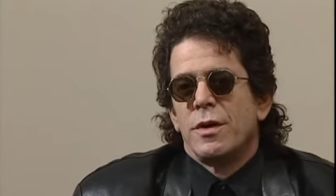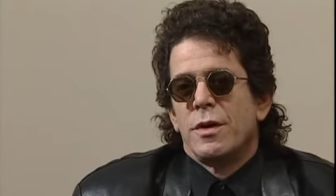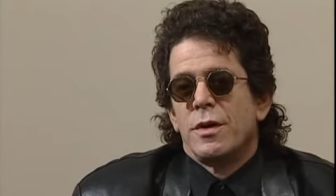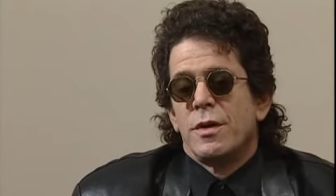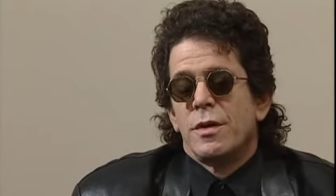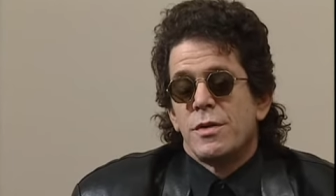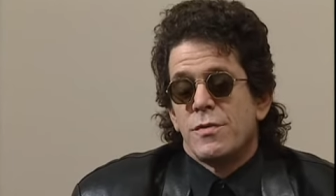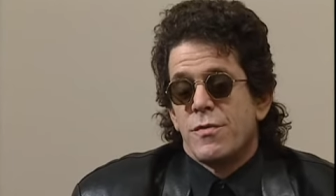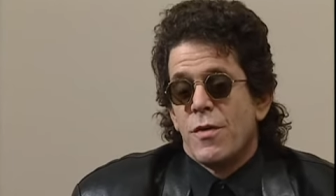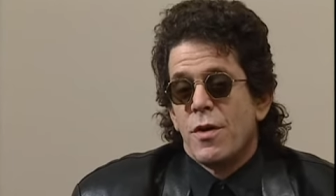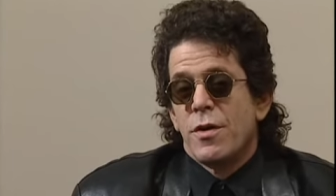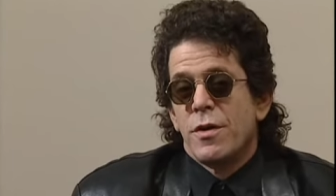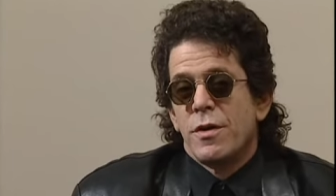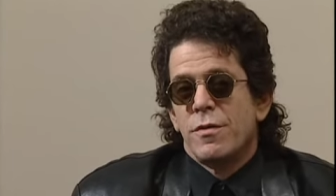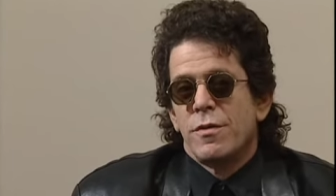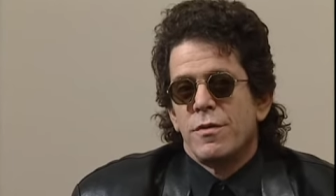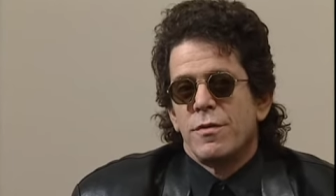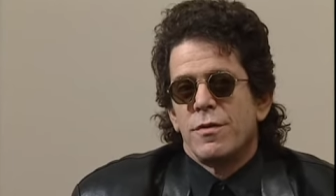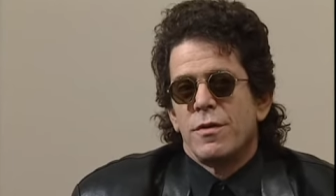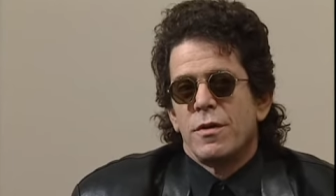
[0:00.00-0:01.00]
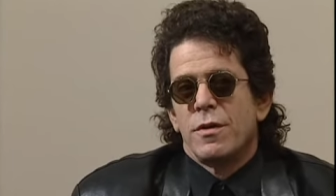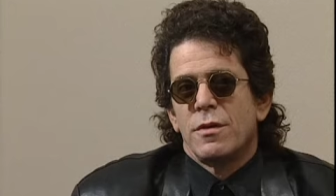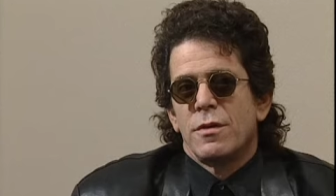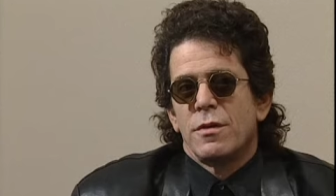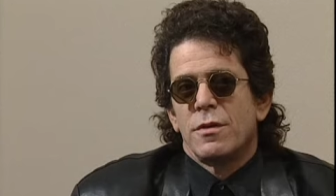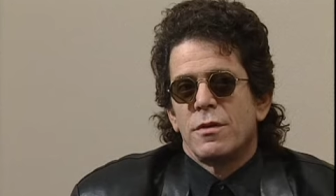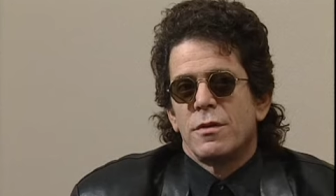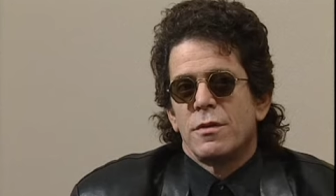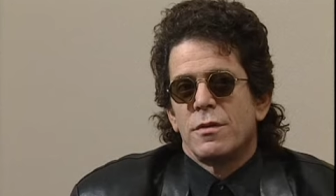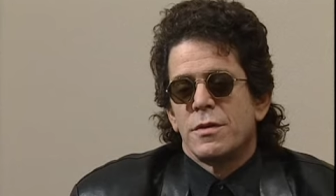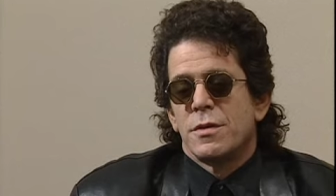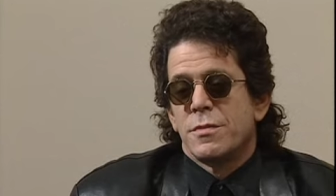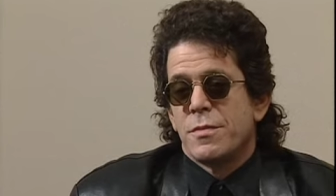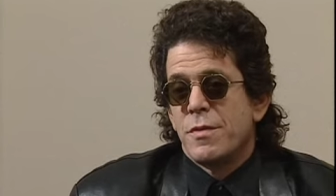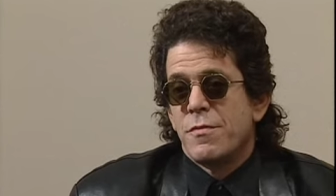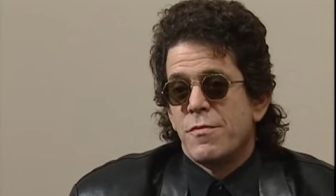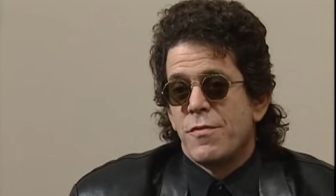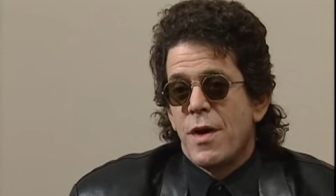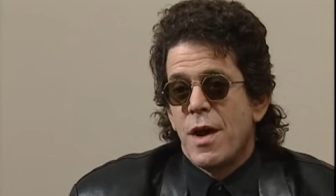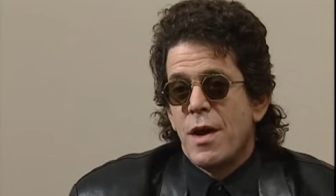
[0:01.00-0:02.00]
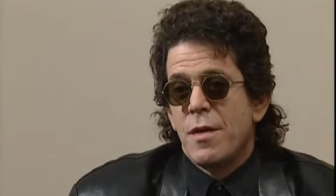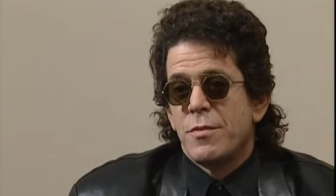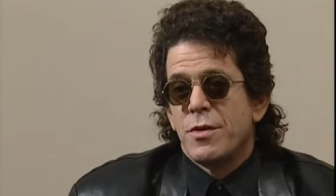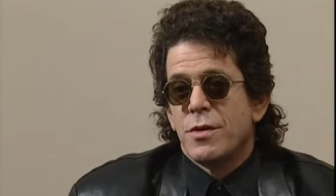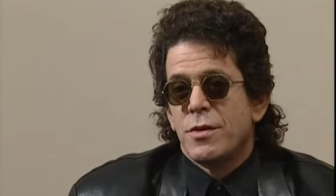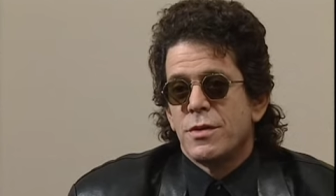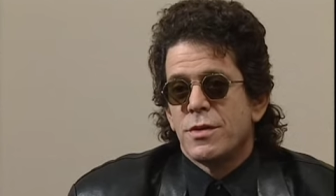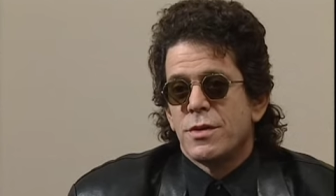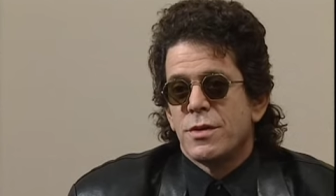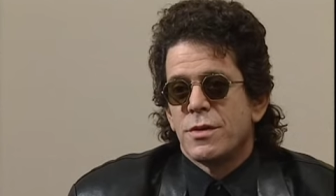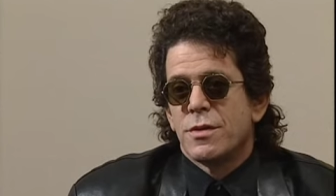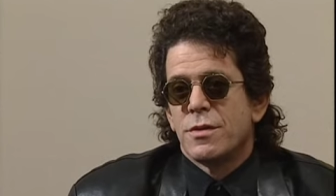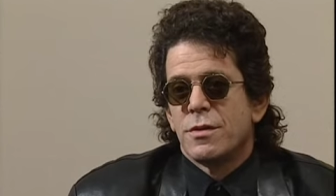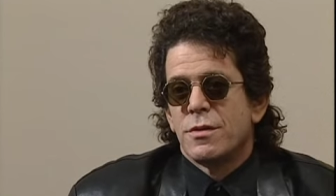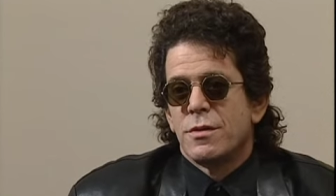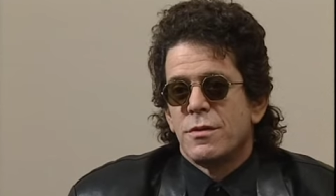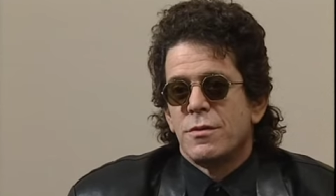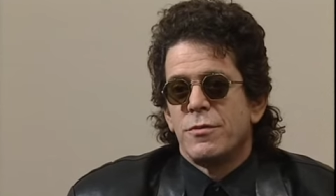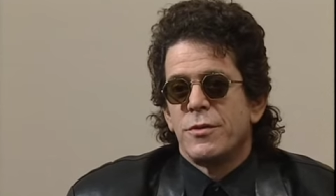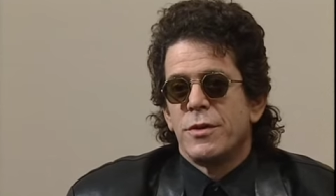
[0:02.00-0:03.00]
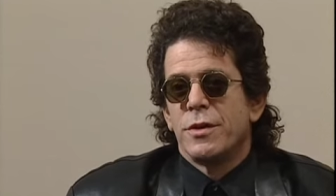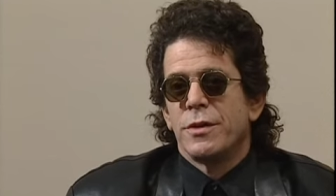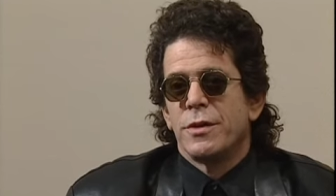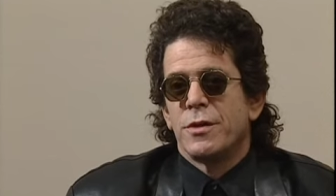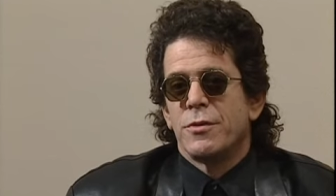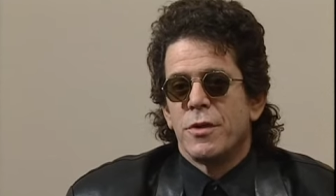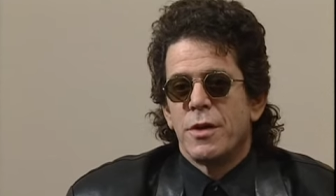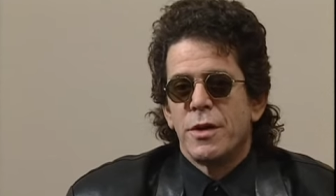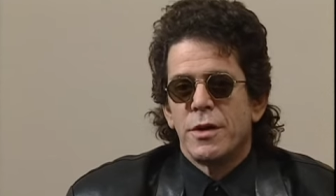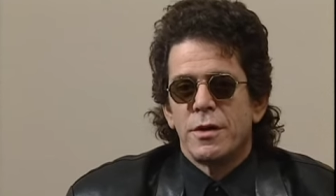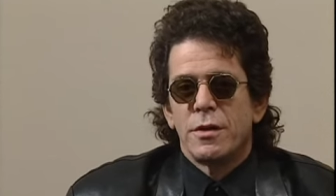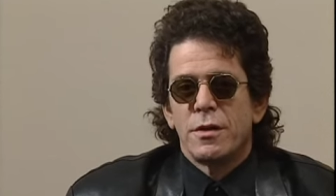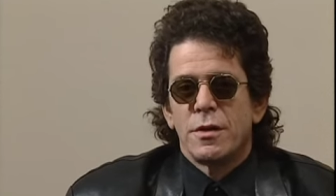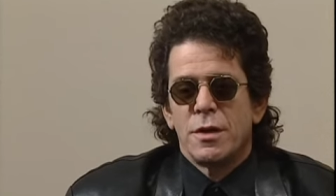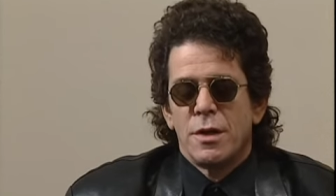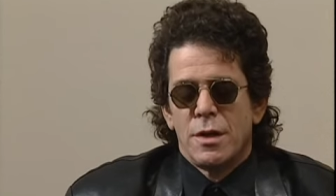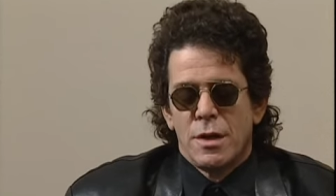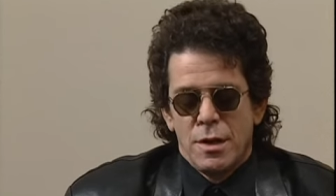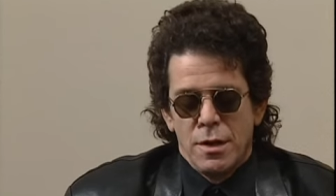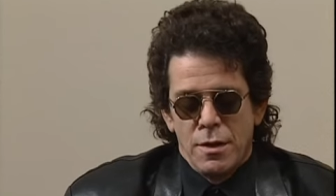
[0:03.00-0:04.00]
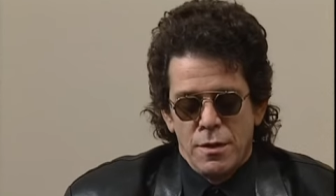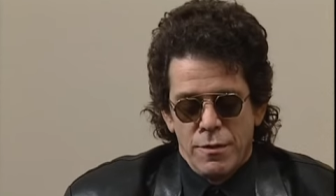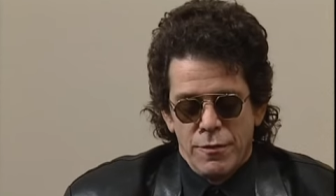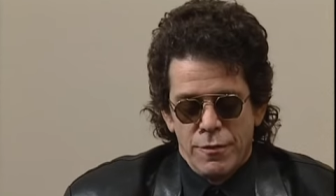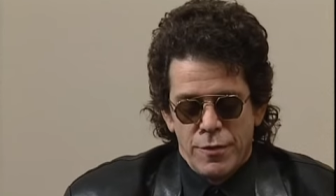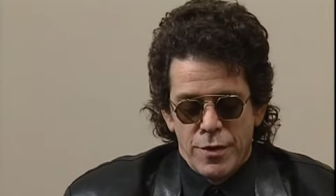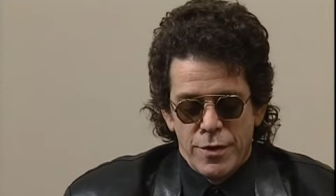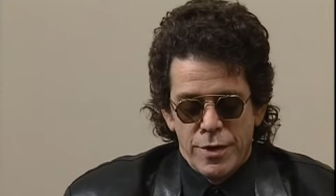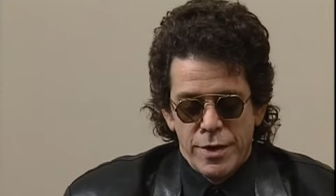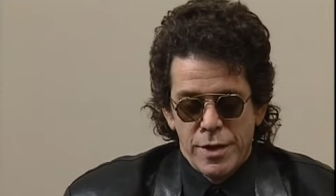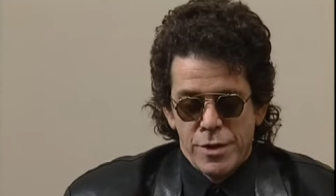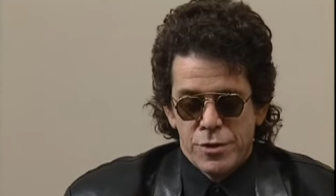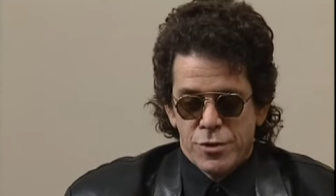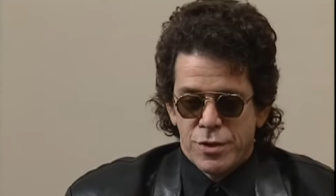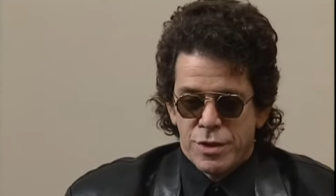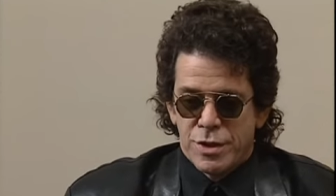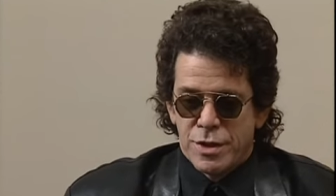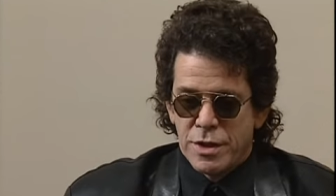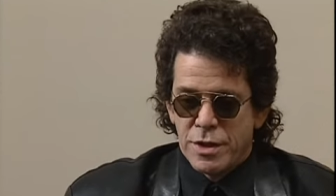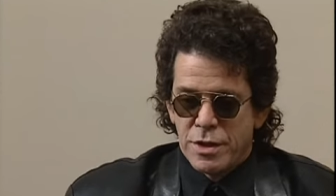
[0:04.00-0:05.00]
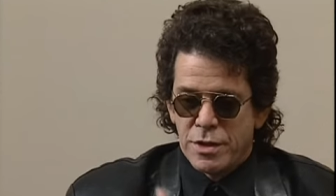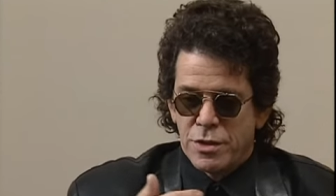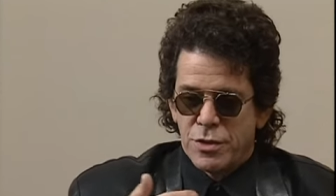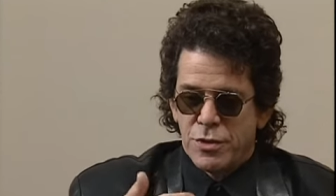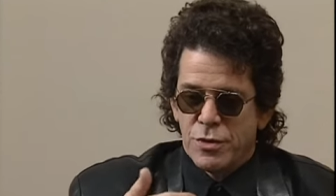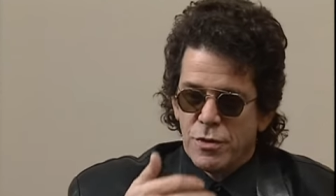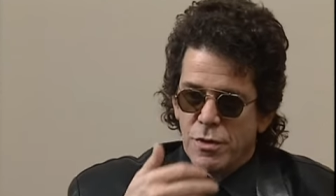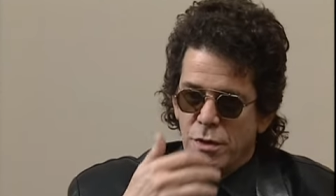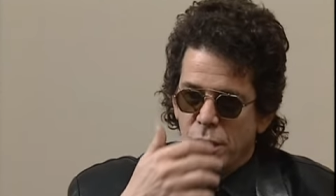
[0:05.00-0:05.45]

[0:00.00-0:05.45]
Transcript: It's very, uh, it's been fabulous, really great, very interesting to